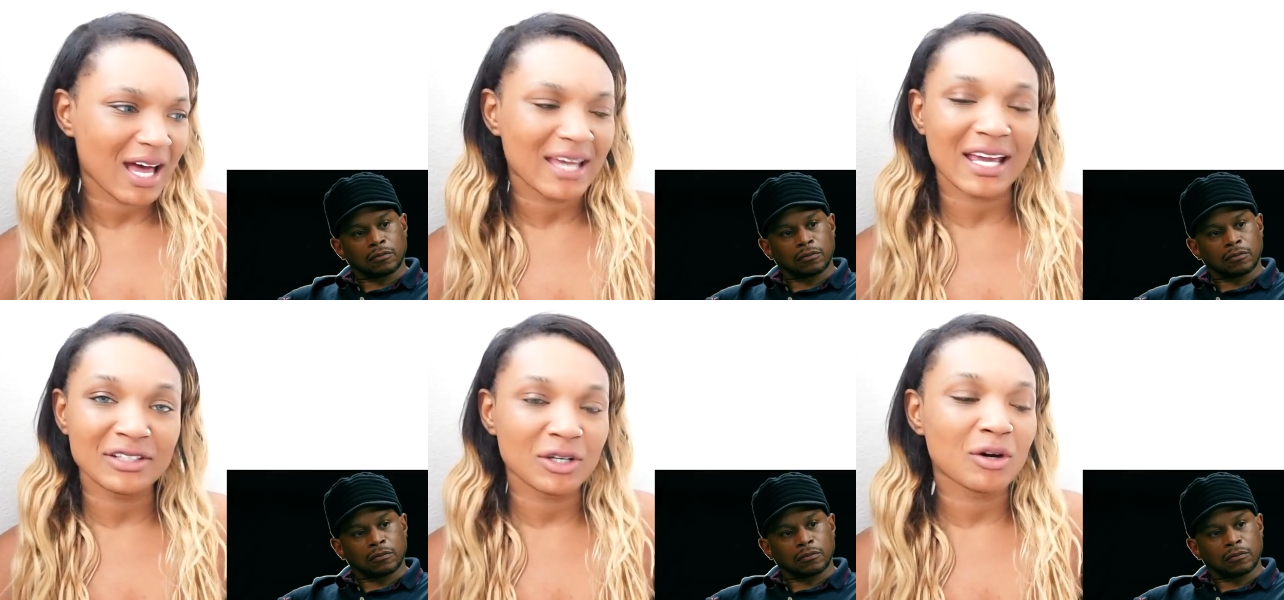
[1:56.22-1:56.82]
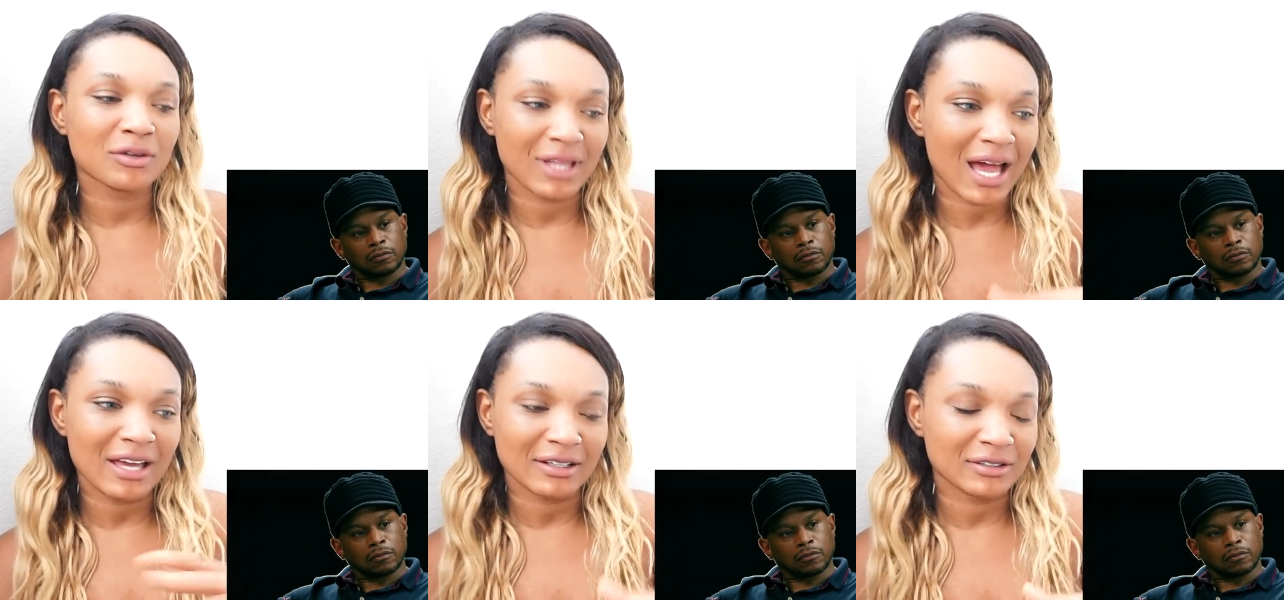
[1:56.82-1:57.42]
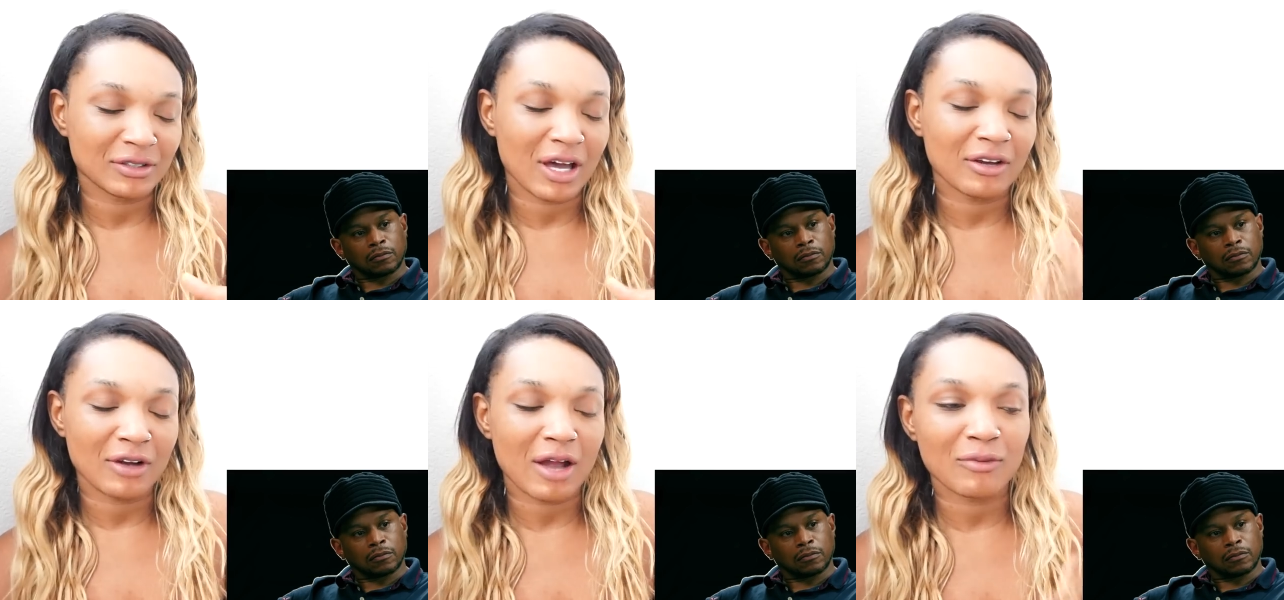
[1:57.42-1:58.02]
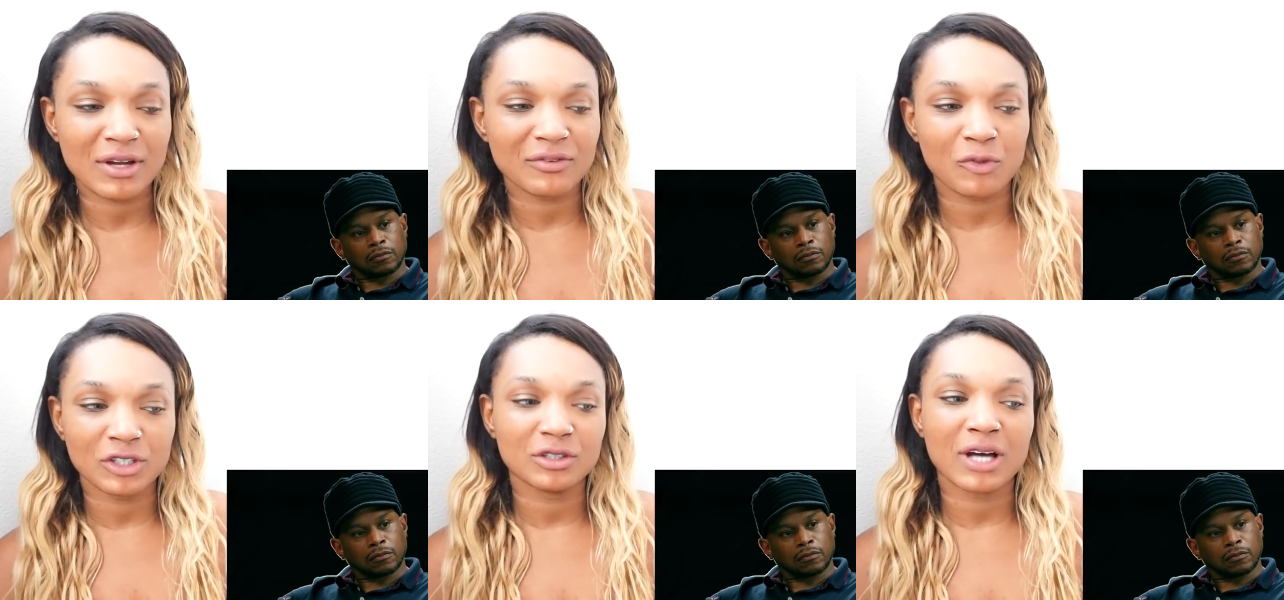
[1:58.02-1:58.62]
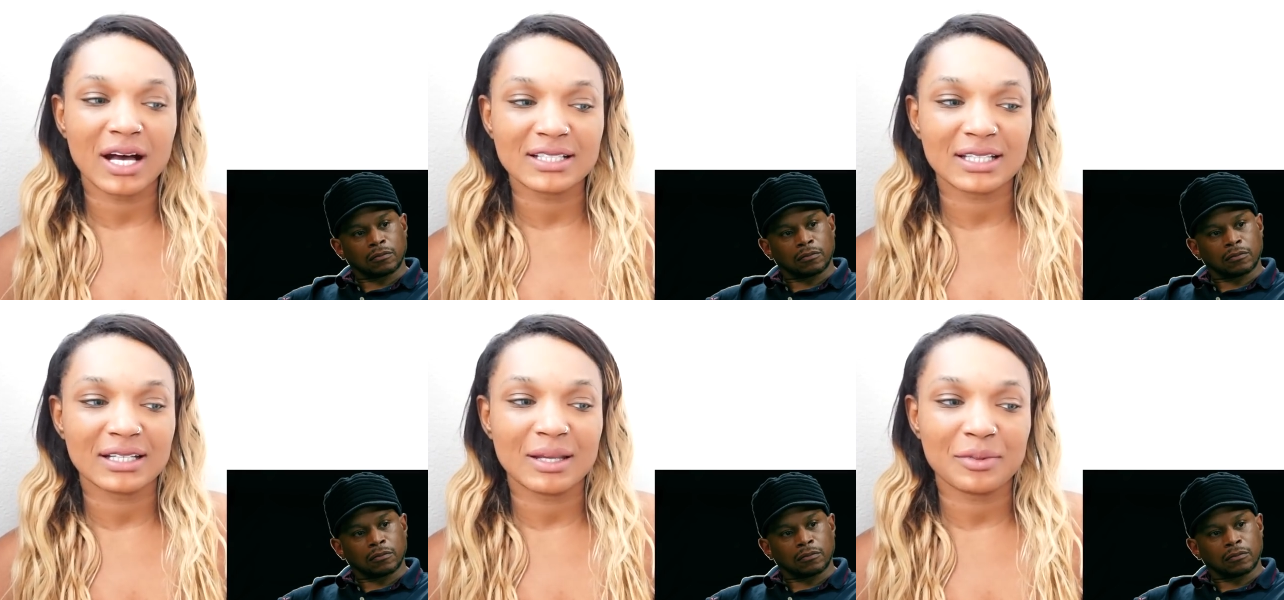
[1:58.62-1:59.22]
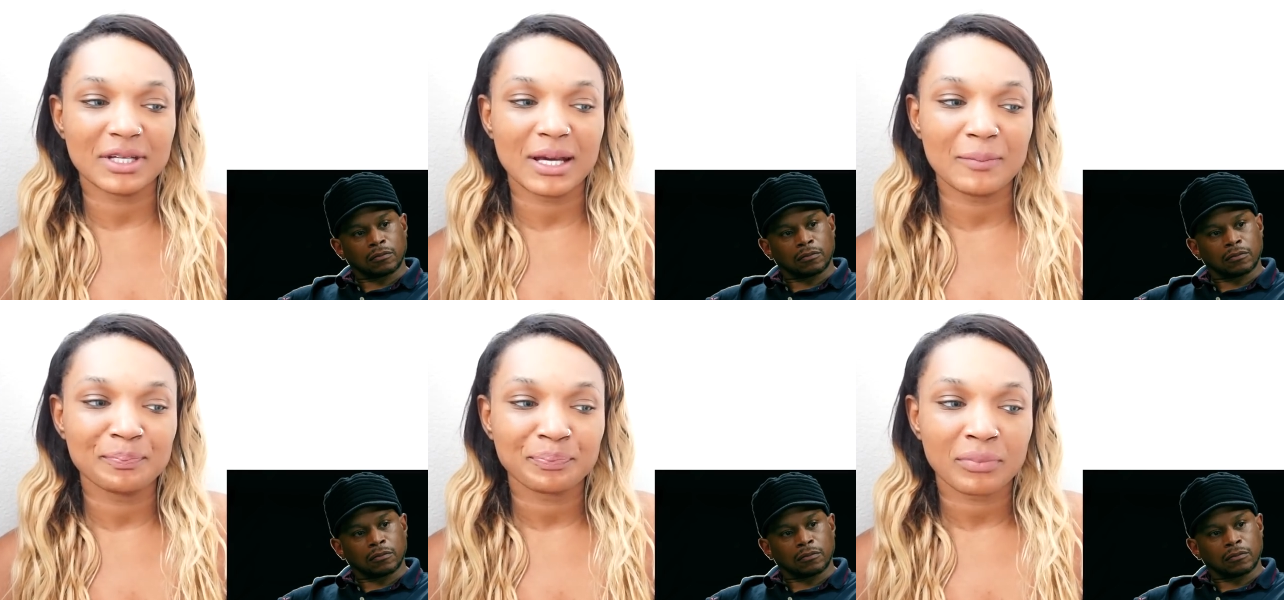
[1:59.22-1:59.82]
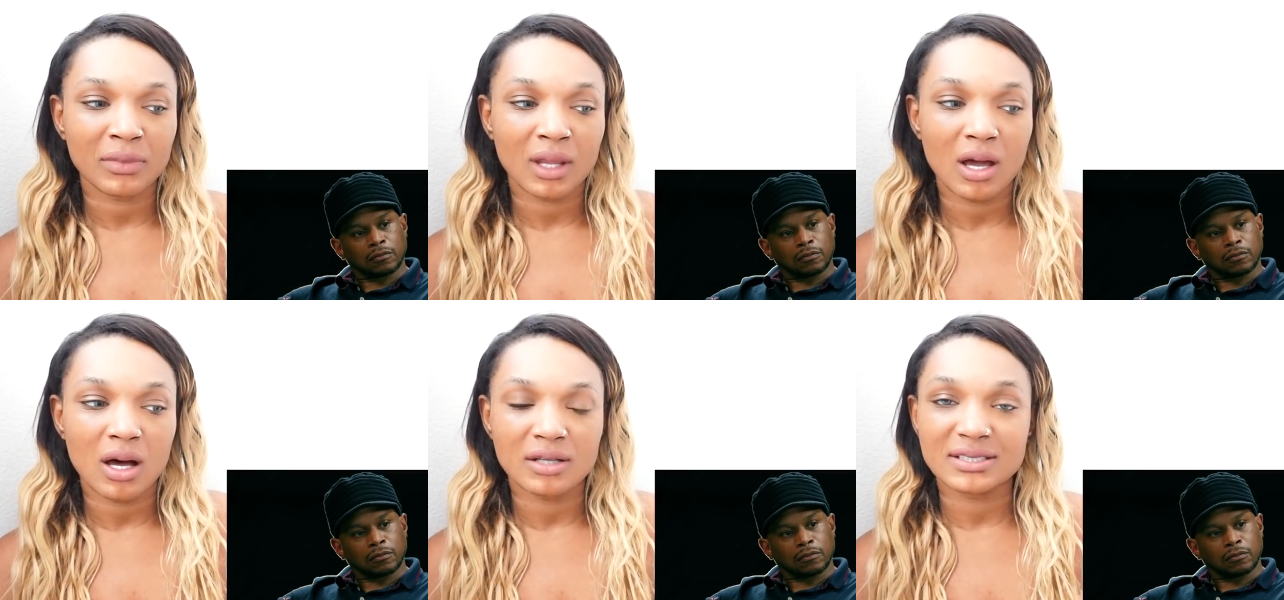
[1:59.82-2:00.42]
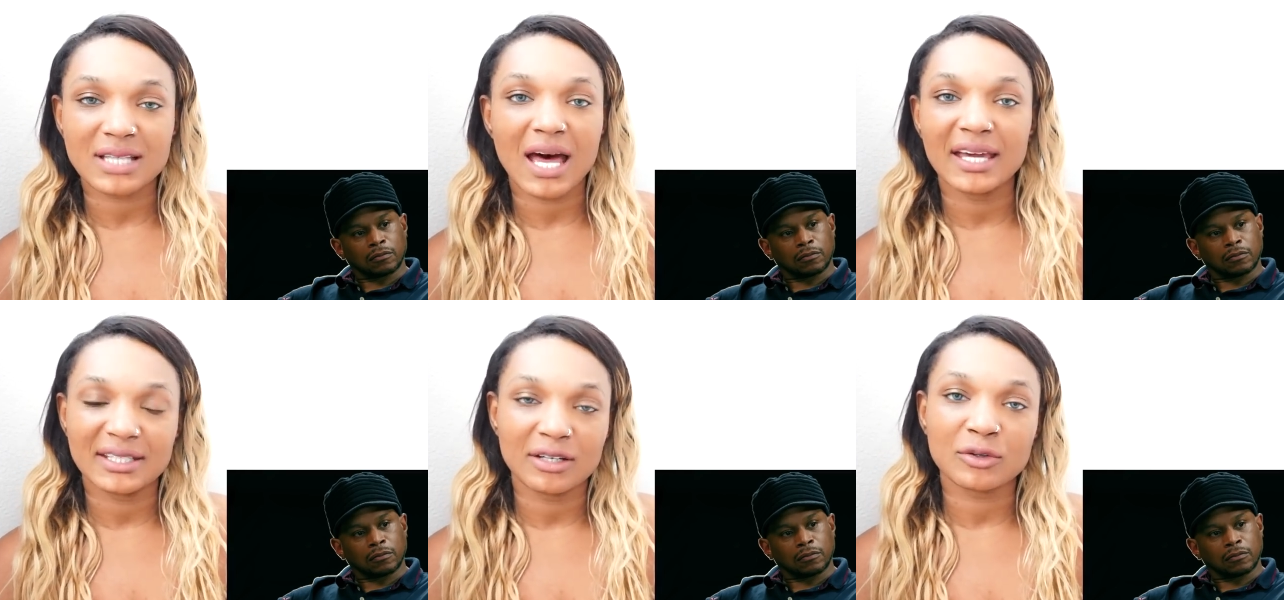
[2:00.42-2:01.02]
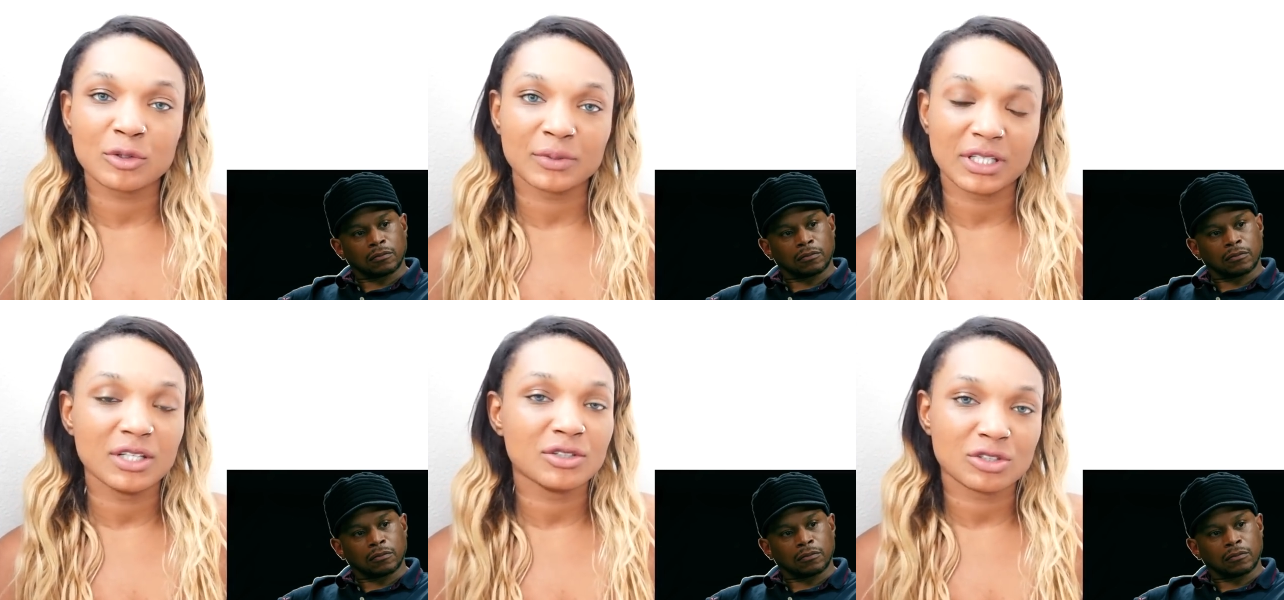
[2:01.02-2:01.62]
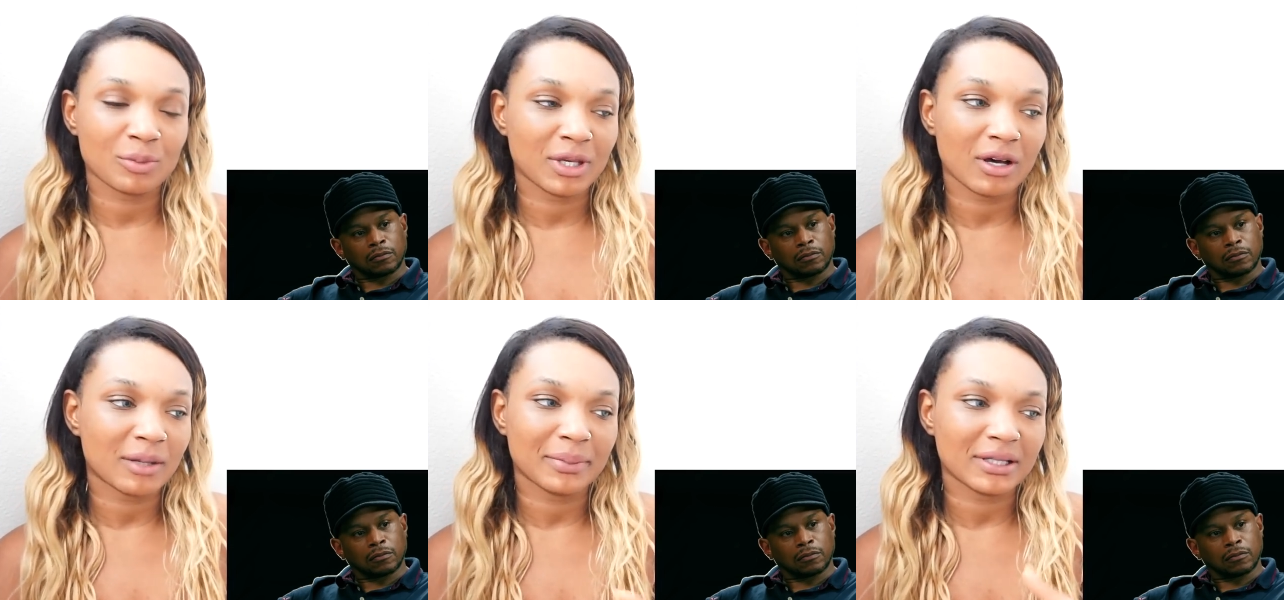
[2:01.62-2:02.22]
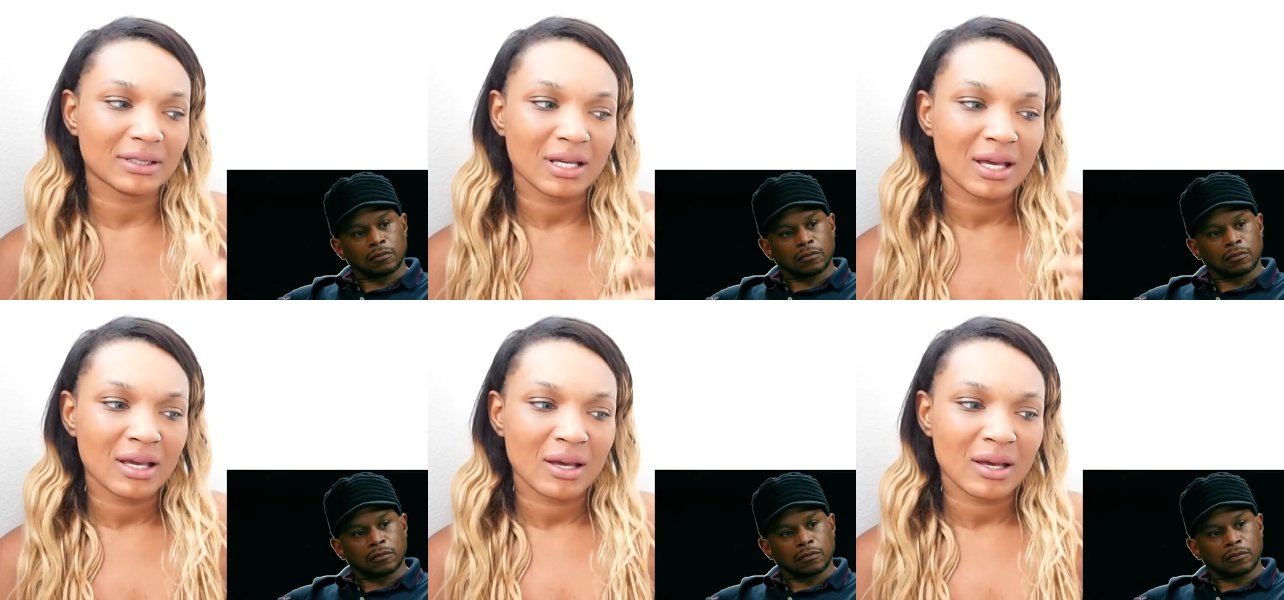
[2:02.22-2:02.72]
Speaker 1: and I know that I, you know, I, heard, I read from one of you guys that Eminem uh, signed a group that he used to be on, but